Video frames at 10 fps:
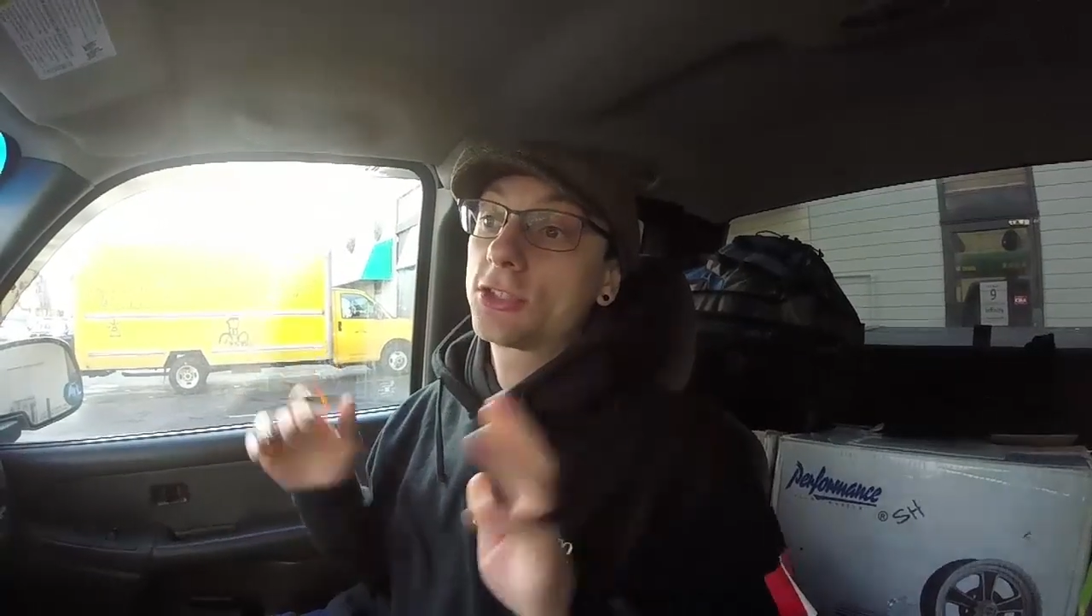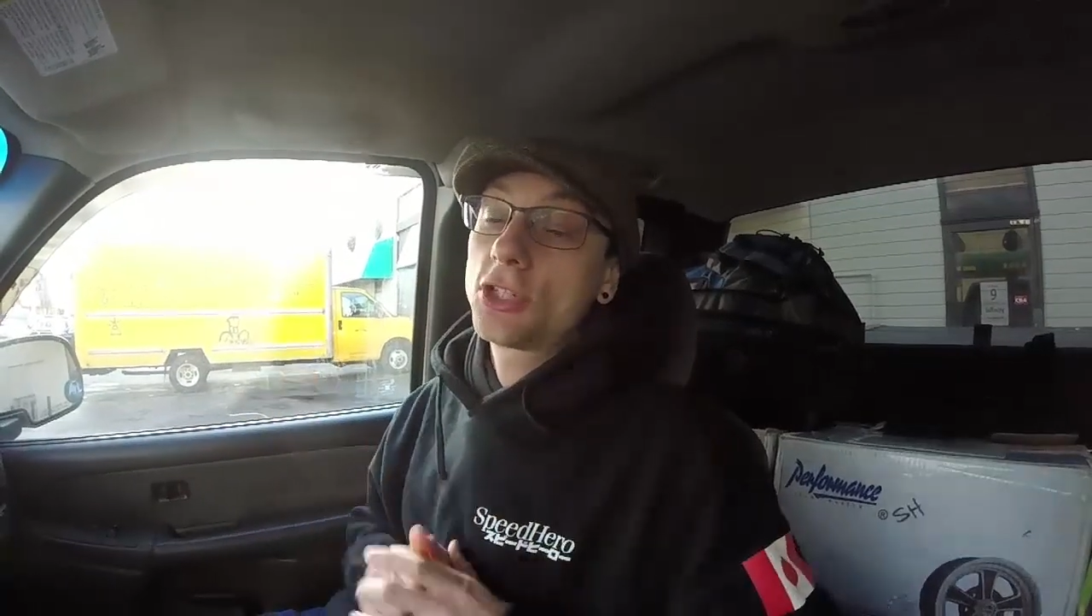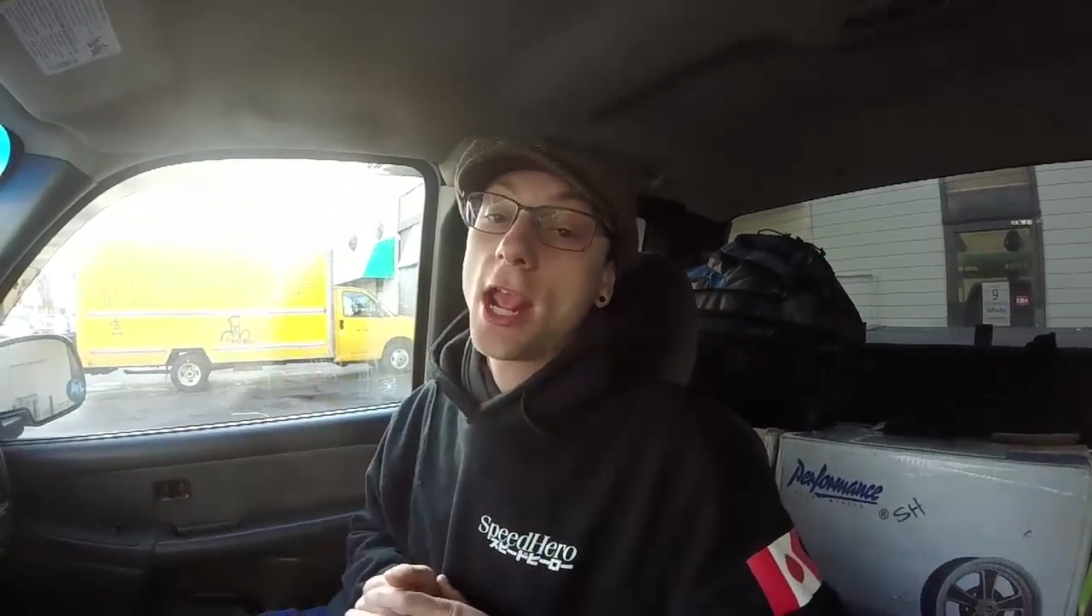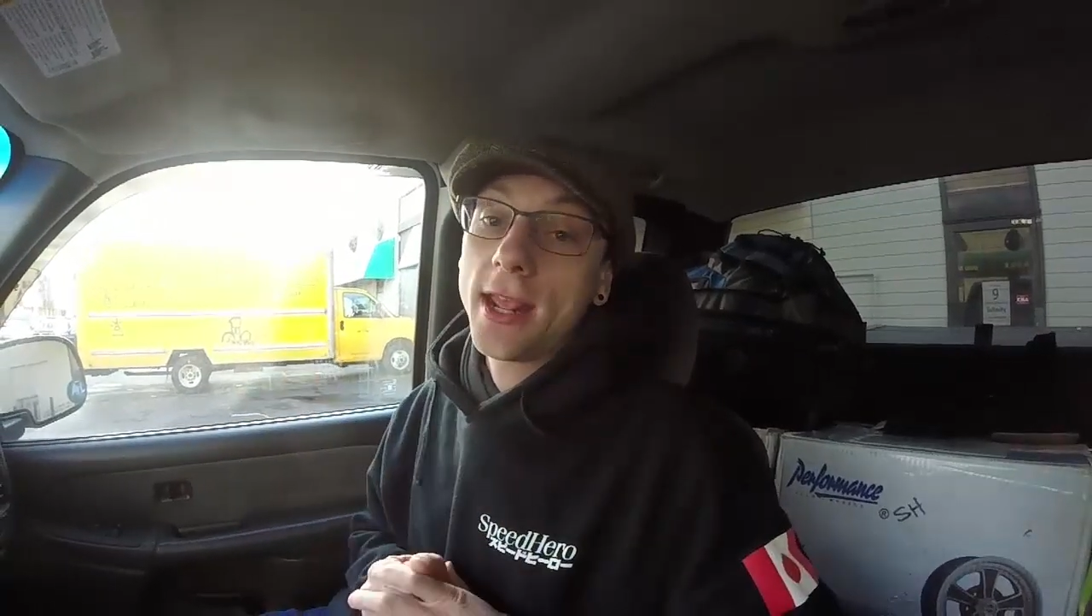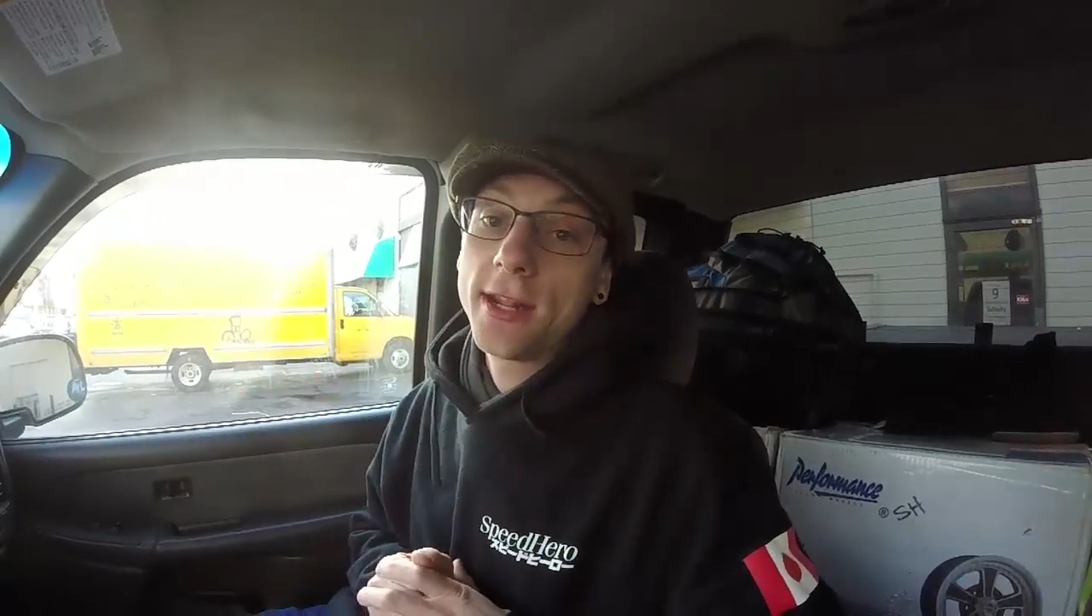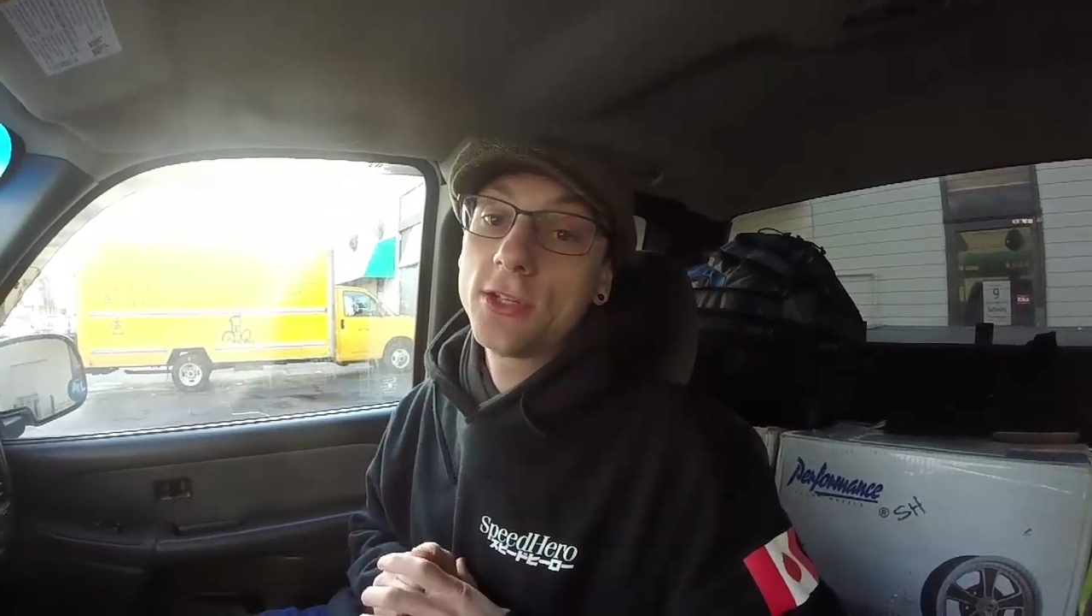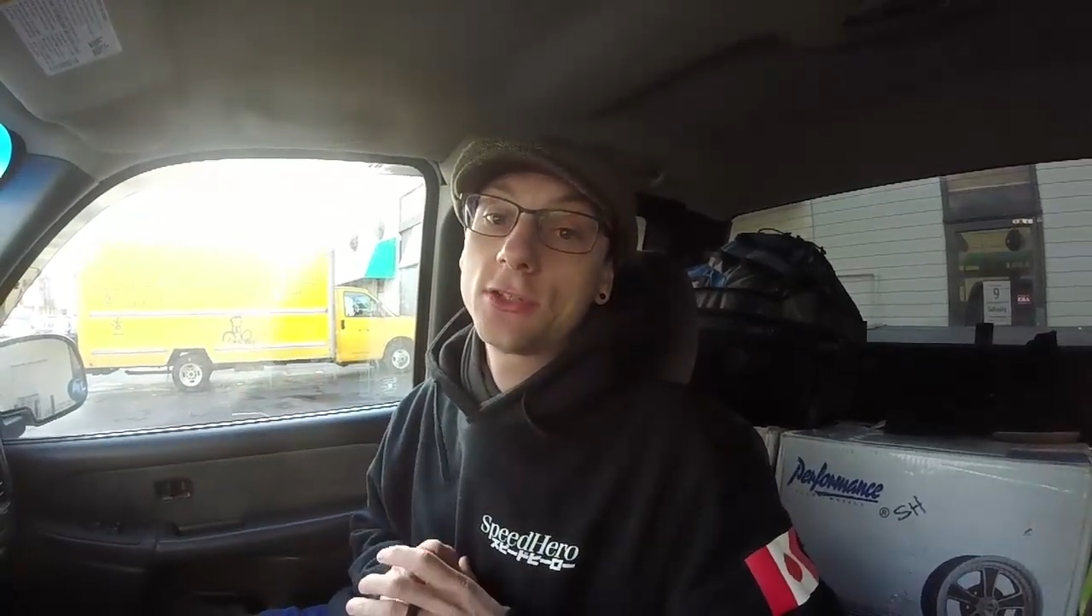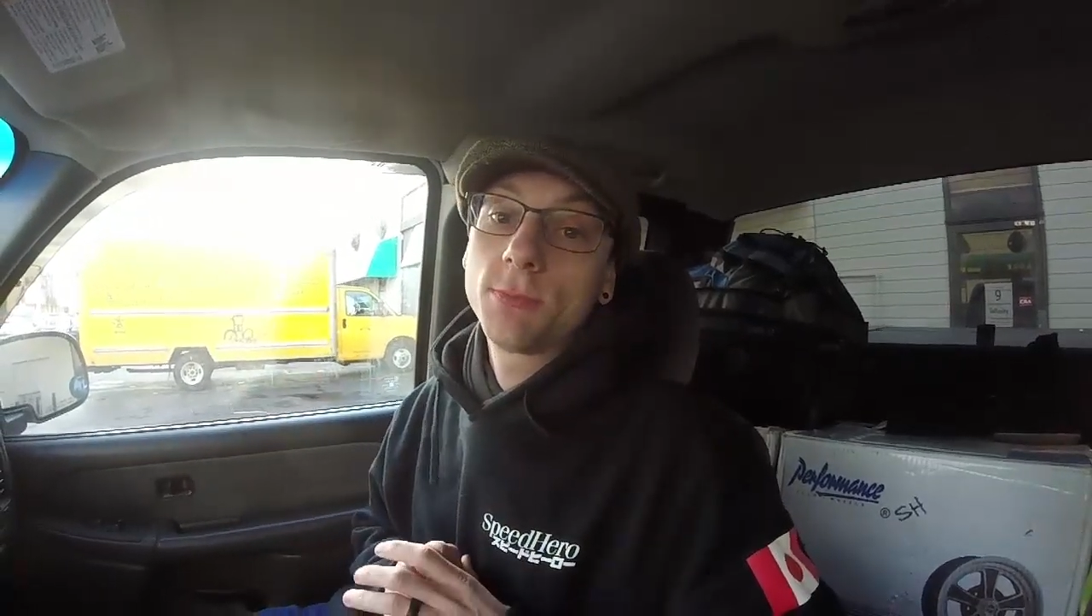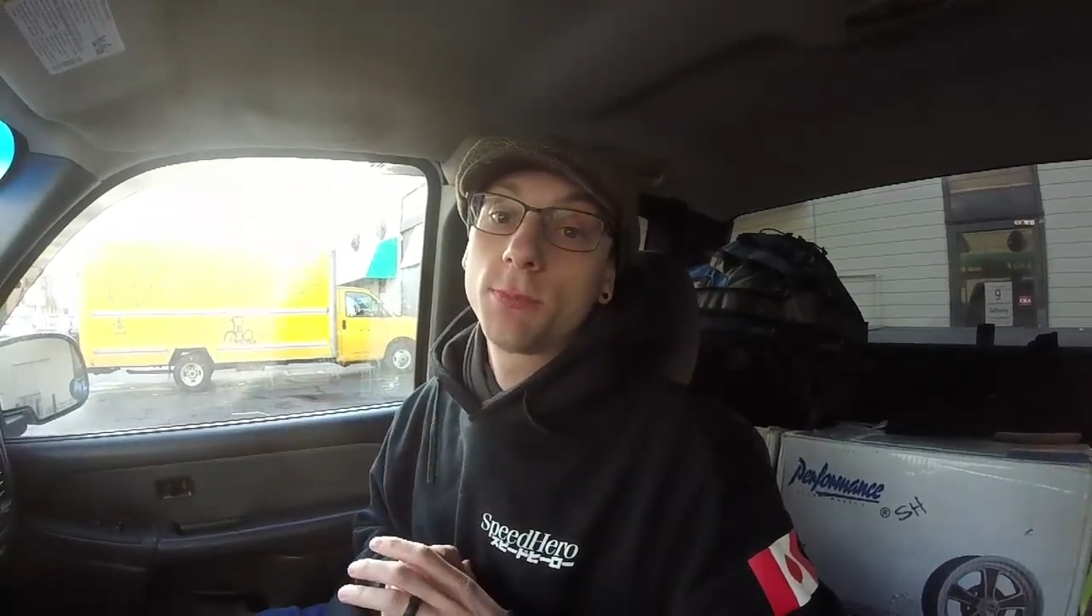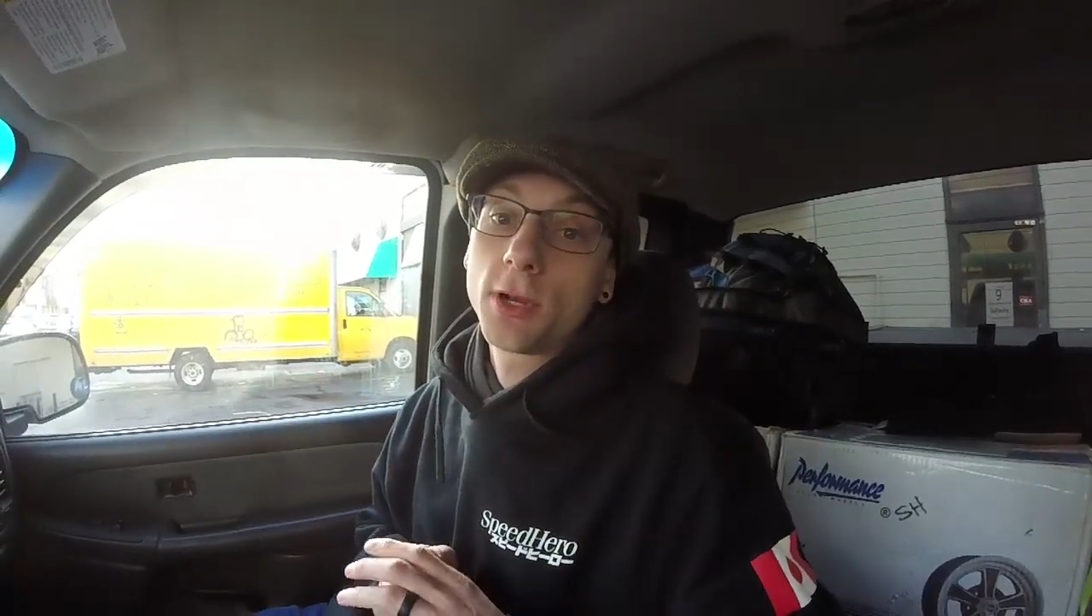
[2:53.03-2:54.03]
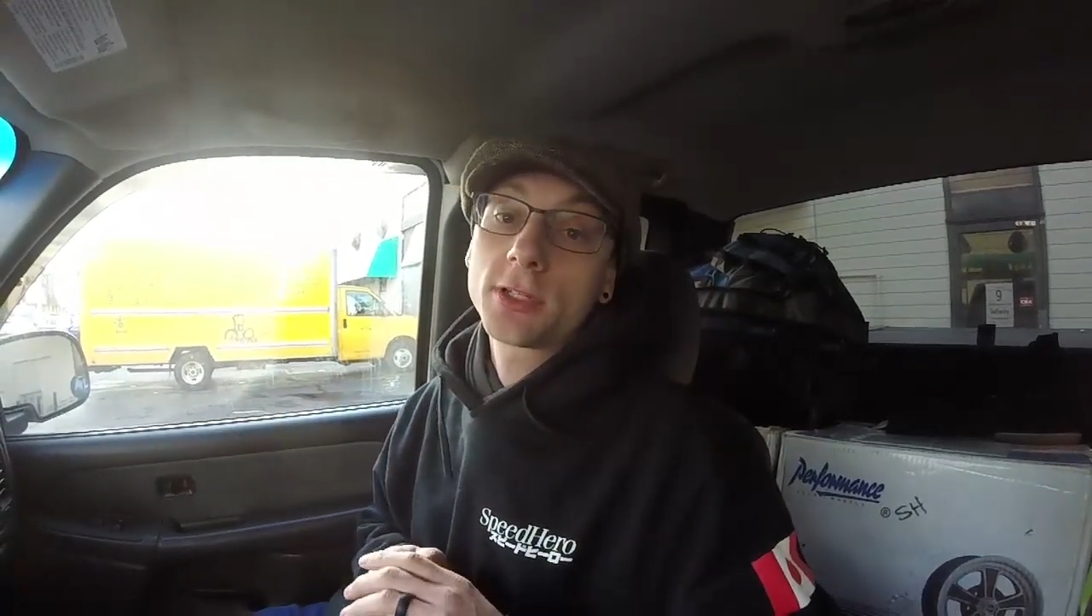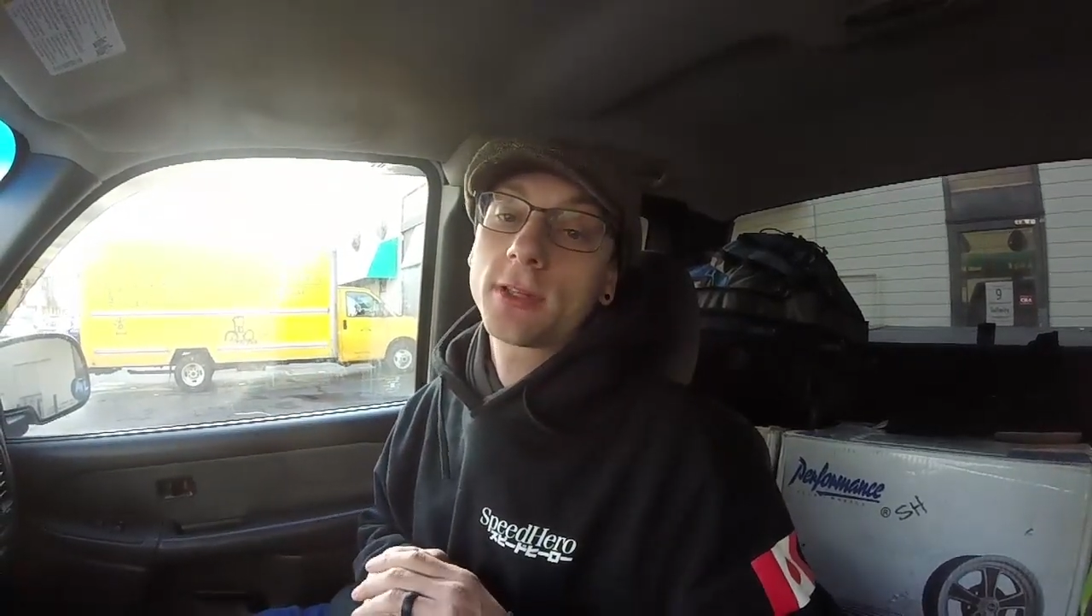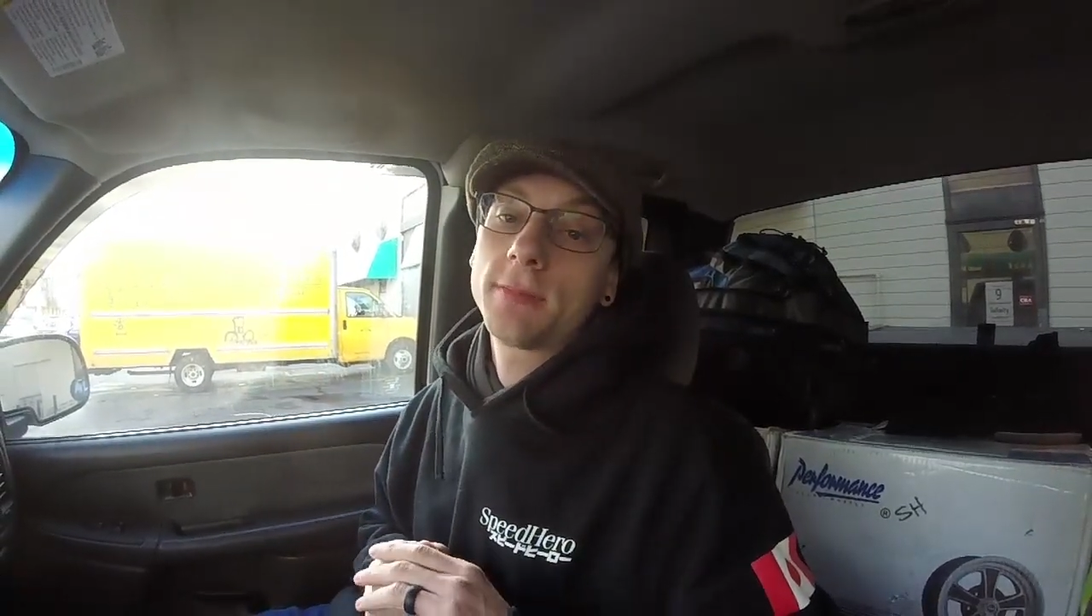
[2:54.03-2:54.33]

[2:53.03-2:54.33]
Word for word: change British